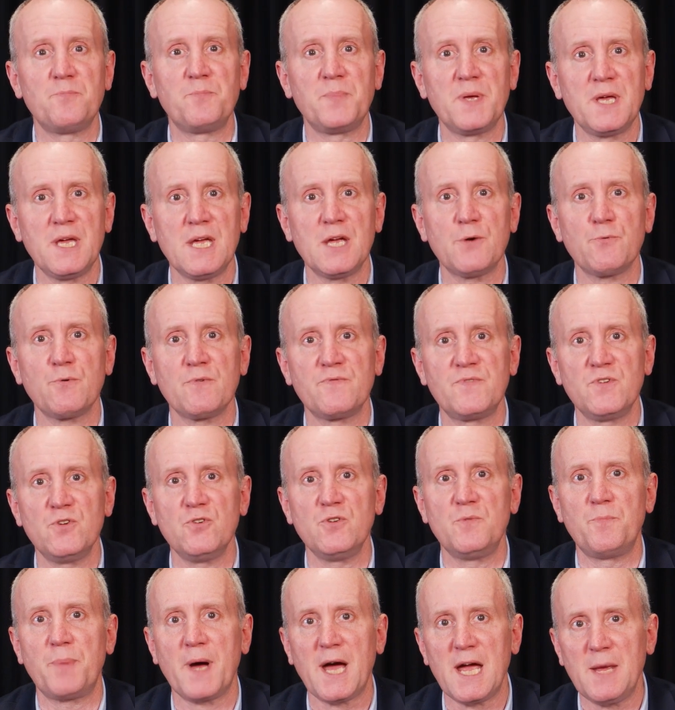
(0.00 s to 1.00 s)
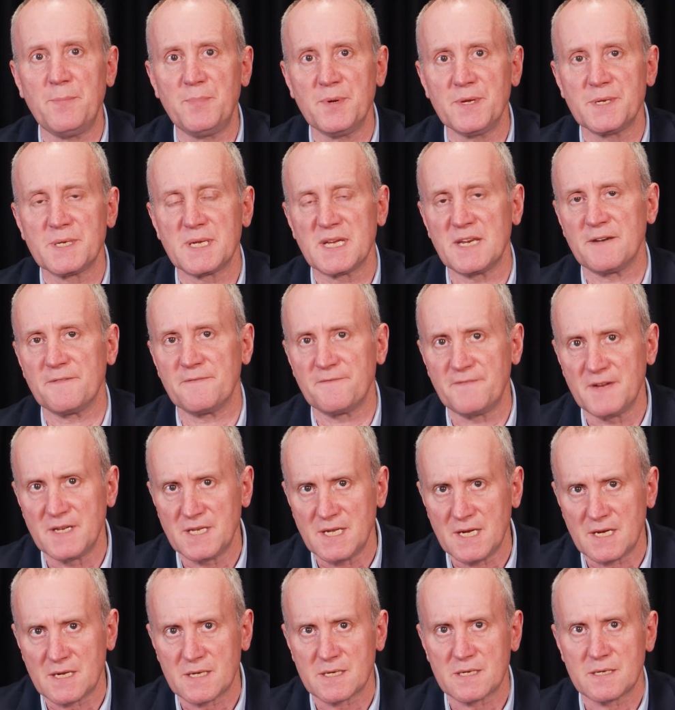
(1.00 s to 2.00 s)
peer-reviewed papers in
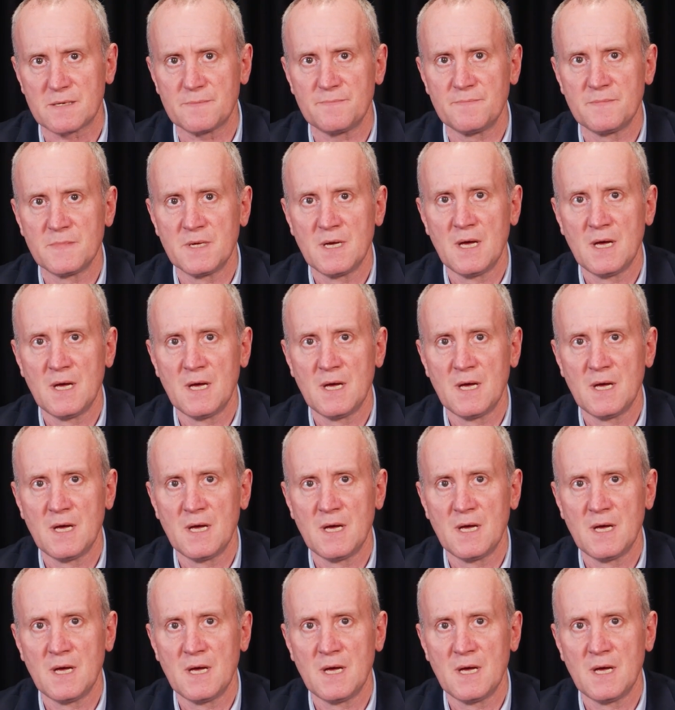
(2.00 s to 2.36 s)
physics,